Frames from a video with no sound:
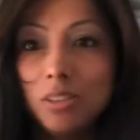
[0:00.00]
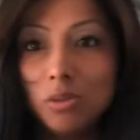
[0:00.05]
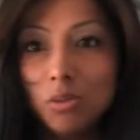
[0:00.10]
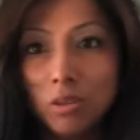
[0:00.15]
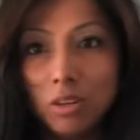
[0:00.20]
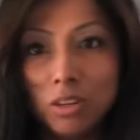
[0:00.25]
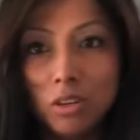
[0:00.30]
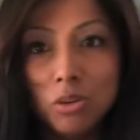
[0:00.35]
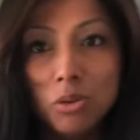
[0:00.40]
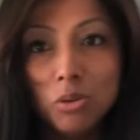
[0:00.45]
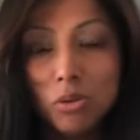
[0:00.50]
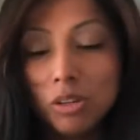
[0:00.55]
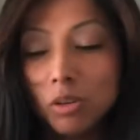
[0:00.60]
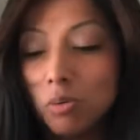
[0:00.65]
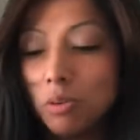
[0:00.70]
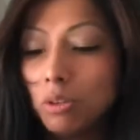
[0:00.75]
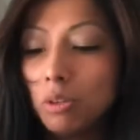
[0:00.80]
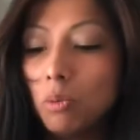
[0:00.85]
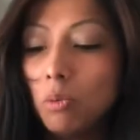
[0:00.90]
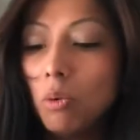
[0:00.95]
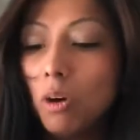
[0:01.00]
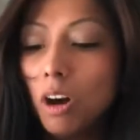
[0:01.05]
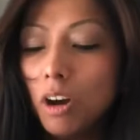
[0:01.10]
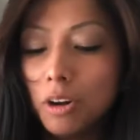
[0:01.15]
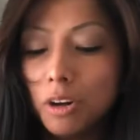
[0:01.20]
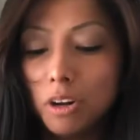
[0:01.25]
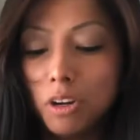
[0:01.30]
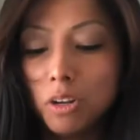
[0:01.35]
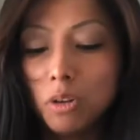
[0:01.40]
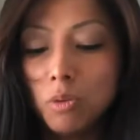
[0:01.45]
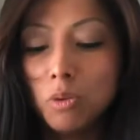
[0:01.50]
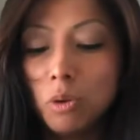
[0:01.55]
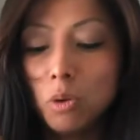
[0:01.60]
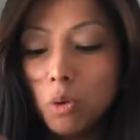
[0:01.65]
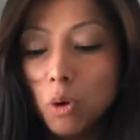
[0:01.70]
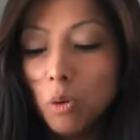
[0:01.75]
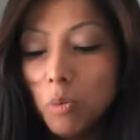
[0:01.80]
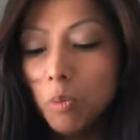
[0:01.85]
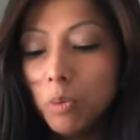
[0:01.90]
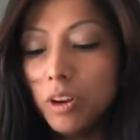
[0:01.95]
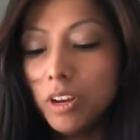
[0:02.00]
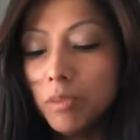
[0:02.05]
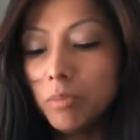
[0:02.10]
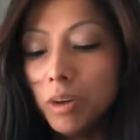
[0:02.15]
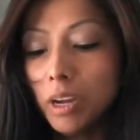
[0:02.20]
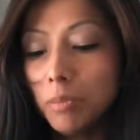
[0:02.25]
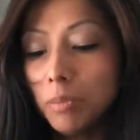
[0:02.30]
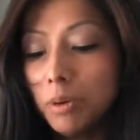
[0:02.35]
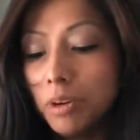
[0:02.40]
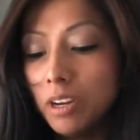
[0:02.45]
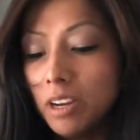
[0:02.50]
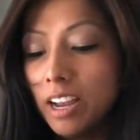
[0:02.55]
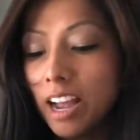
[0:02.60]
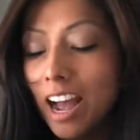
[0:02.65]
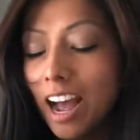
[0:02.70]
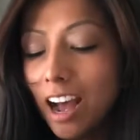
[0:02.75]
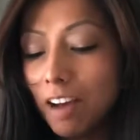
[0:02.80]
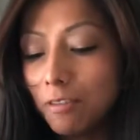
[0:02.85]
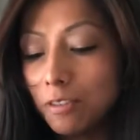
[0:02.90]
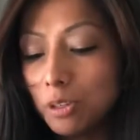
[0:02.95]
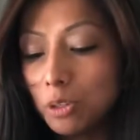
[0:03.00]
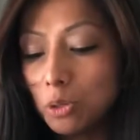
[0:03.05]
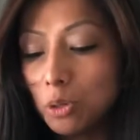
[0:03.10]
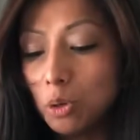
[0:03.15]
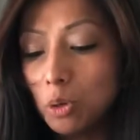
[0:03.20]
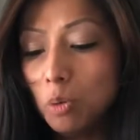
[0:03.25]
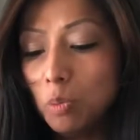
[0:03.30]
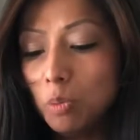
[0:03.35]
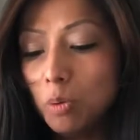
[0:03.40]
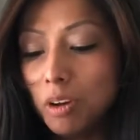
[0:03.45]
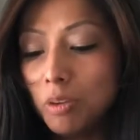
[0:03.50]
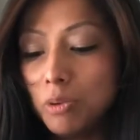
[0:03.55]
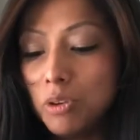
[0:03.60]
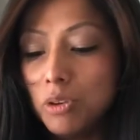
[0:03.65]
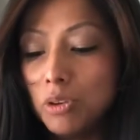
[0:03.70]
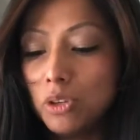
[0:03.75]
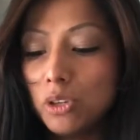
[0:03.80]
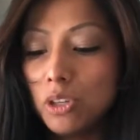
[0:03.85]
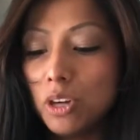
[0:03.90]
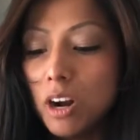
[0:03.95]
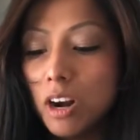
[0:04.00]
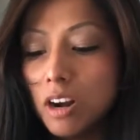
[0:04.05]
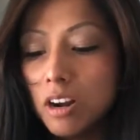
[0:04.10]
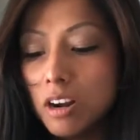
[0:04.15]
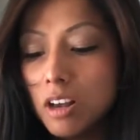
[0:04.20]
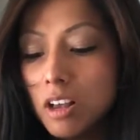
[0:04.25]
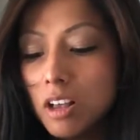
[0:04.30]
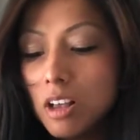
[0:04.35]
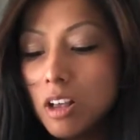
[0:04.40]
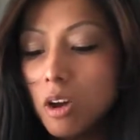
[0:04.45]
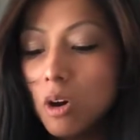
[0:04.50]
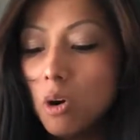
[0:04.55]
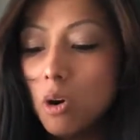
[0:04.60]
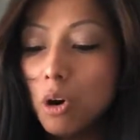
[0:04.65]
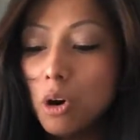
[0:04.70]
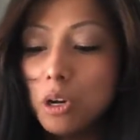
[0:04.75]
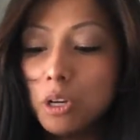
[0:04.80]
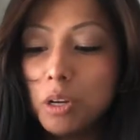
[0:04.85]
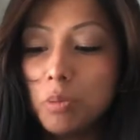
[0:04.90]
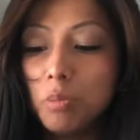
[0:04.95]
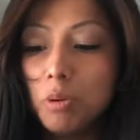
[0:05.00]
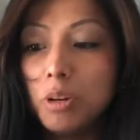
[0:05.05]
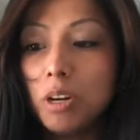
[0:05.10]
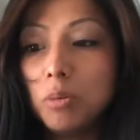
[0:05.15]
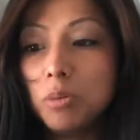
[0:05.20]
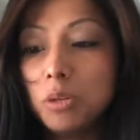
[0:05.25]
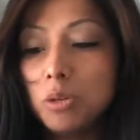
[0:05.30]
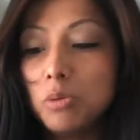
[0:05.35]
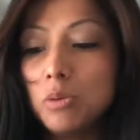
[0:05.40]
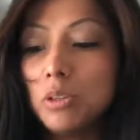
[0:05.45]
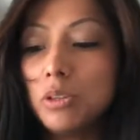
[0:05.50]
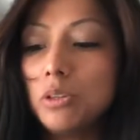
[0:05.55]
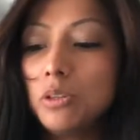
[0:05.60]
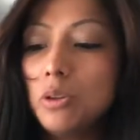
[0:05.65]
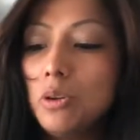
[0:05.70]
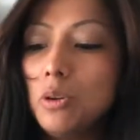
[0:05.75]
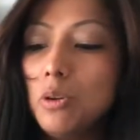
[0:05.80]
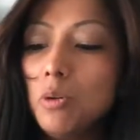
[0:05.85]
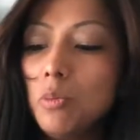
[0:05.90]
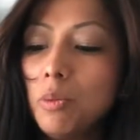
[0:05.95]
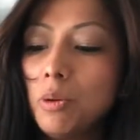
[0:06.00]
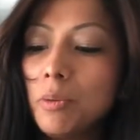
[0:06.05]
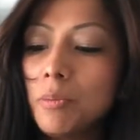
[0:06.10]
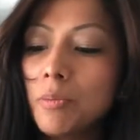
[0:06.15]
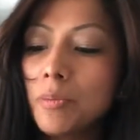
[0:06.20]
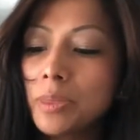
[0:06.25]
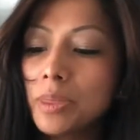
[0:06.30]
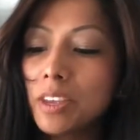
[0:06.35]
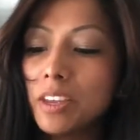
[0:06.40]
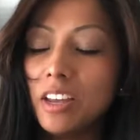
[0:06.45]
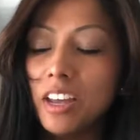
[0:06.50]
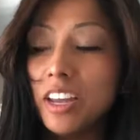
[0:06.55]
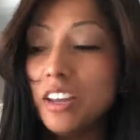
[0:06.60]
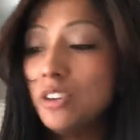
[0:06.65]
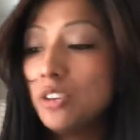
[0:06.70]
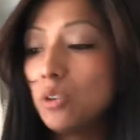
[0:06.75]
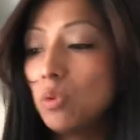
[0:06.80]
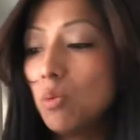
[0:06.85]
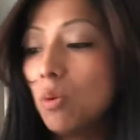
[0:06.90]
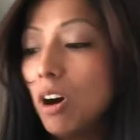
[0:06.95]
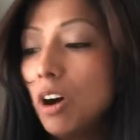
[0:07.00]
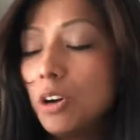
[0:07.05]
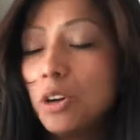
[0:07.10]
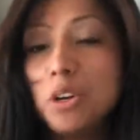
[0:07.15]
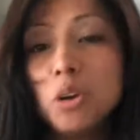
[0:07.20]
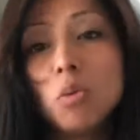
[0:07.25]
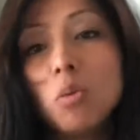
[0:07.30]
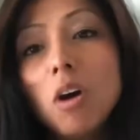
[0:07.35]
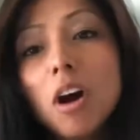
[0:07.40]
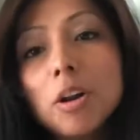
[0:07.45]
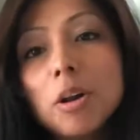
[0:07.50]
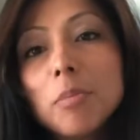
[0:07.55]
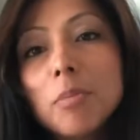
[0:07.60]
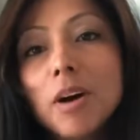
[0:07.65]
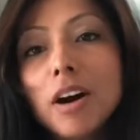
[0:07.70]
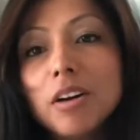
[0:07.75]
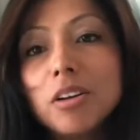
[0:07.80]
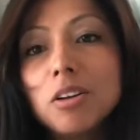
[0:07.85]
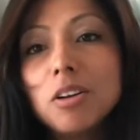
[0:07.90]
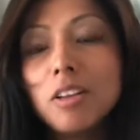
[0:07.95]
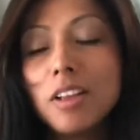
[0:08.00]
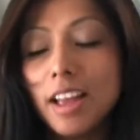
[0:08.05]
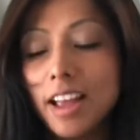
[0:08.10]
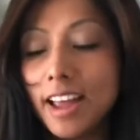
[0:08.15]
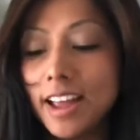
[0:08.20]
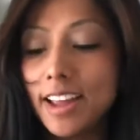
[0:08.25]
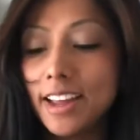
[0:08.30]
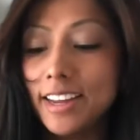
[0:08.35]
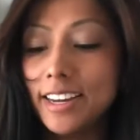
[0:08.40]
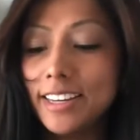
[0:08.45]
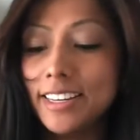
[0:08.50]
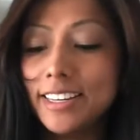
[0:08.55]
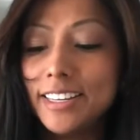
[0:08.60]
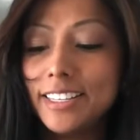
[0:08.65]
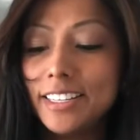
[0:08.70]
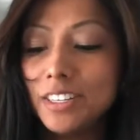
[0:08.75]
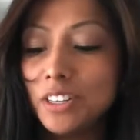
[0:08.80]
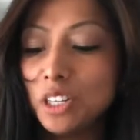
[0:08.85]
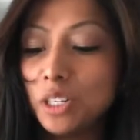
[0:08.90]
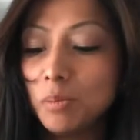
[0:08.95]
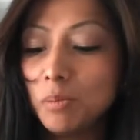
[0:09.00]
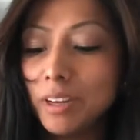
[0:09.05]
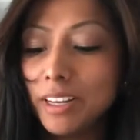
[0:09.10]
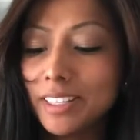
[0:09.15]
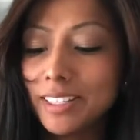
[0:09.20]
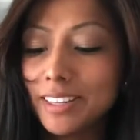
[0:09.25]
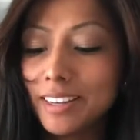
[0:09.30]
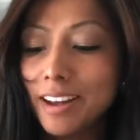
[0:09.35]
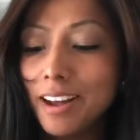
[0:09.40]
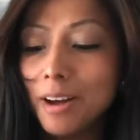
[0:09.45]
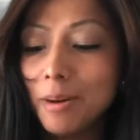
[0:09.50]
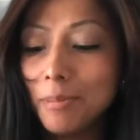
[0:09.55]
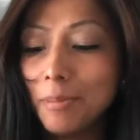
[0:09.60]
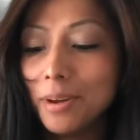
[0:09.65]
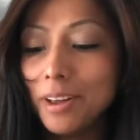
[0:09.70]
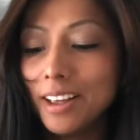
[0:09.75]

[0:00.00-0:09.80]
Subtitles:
You can use it with the water. You incorporate by putting half a scoop when you start, or you can put up to a scoop into water, your water bottle, and just mix it up.